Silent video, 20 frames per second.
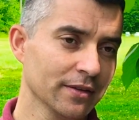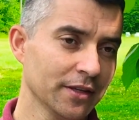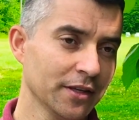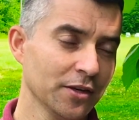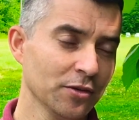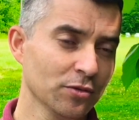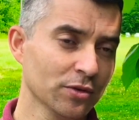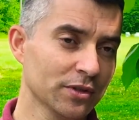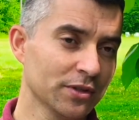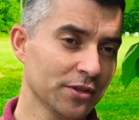
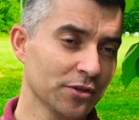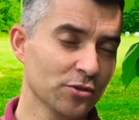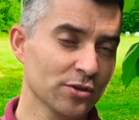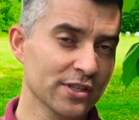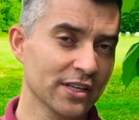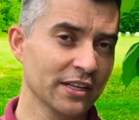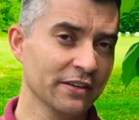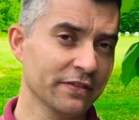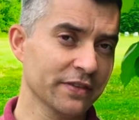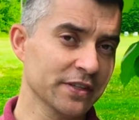he would use
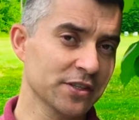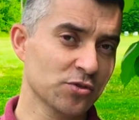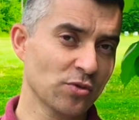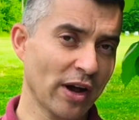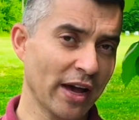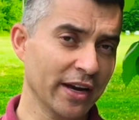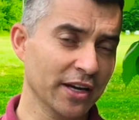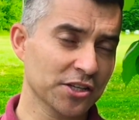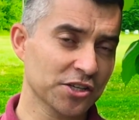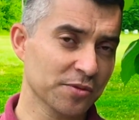a different
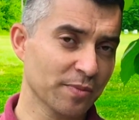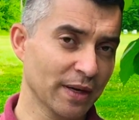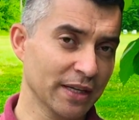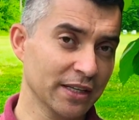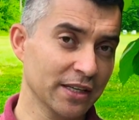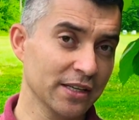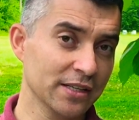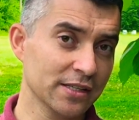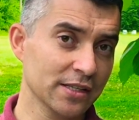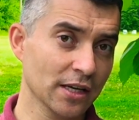strategy. But
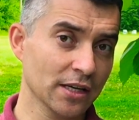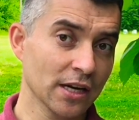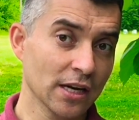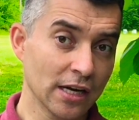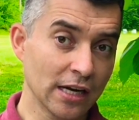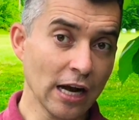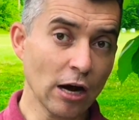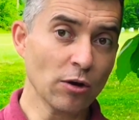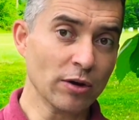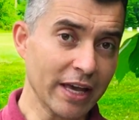he said,
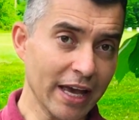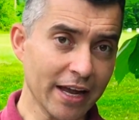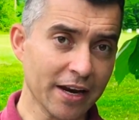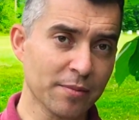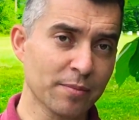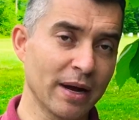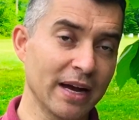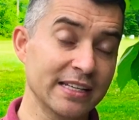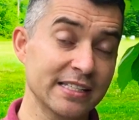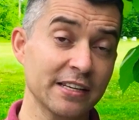"Go get
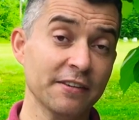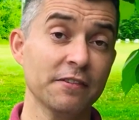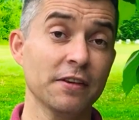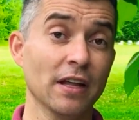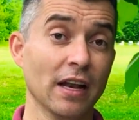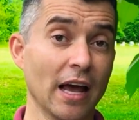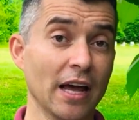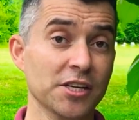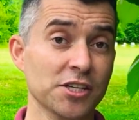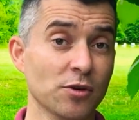him," as if
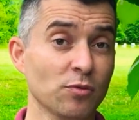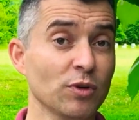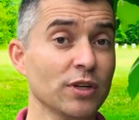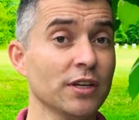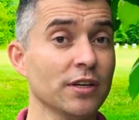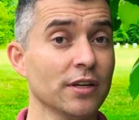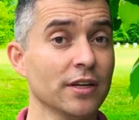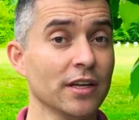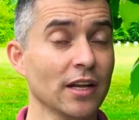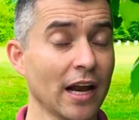
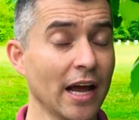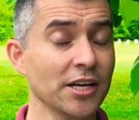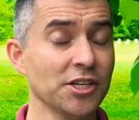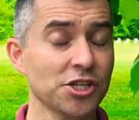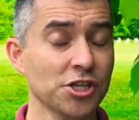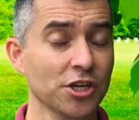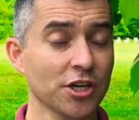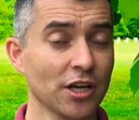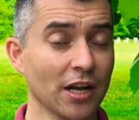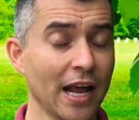
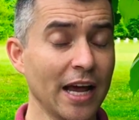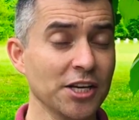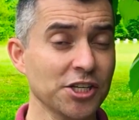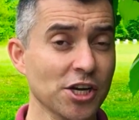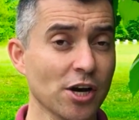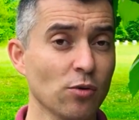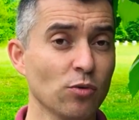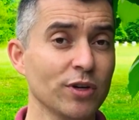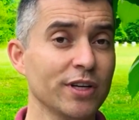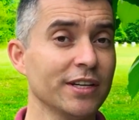
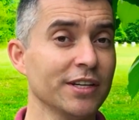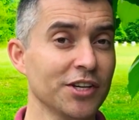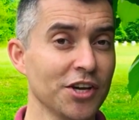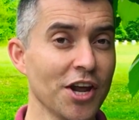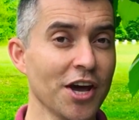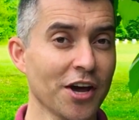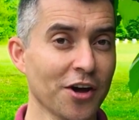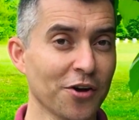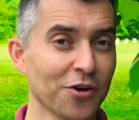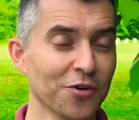Elisha wouldn't
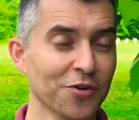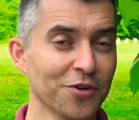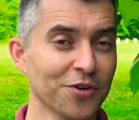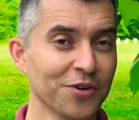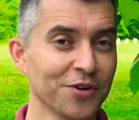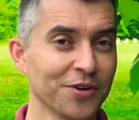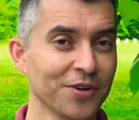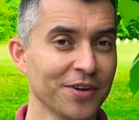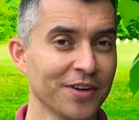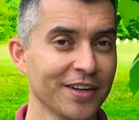know
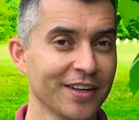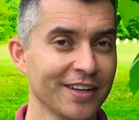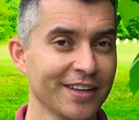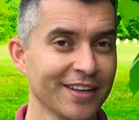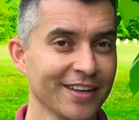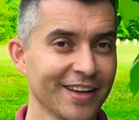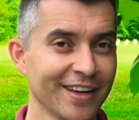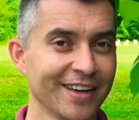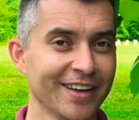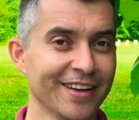
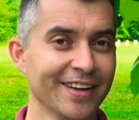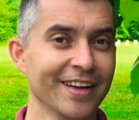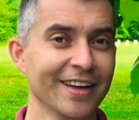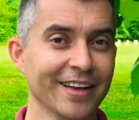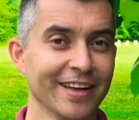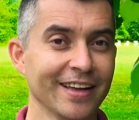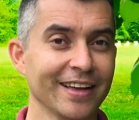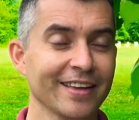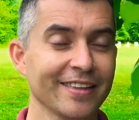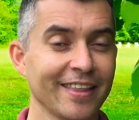
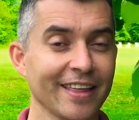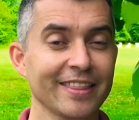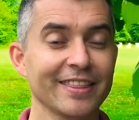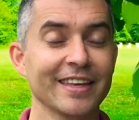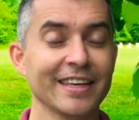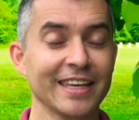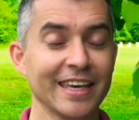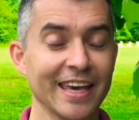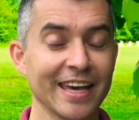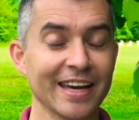that
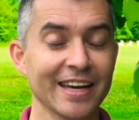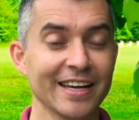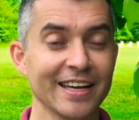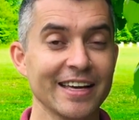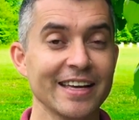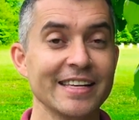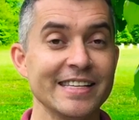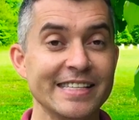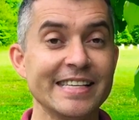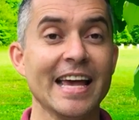the king
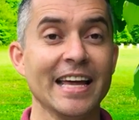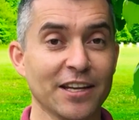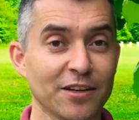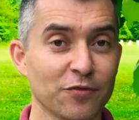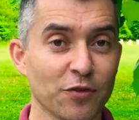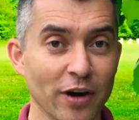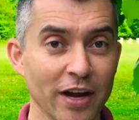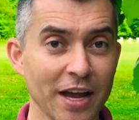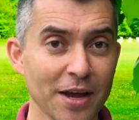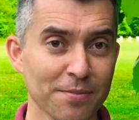sent
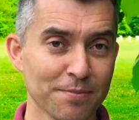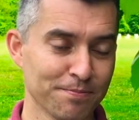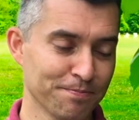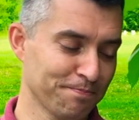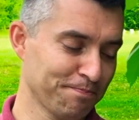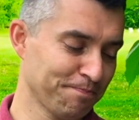for him.